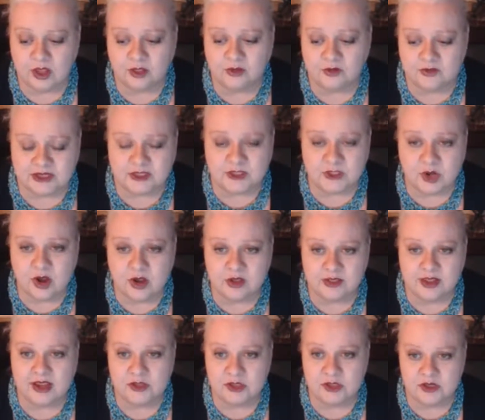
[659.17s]
that's on
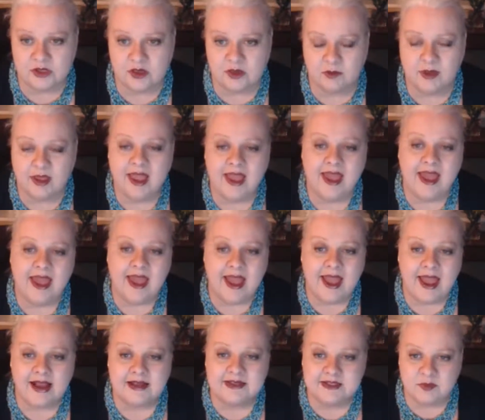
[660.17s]
that chip
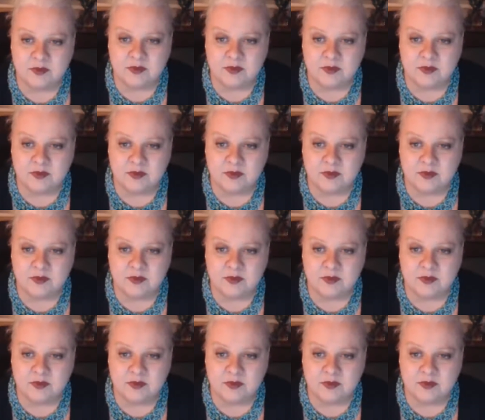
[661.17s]
has to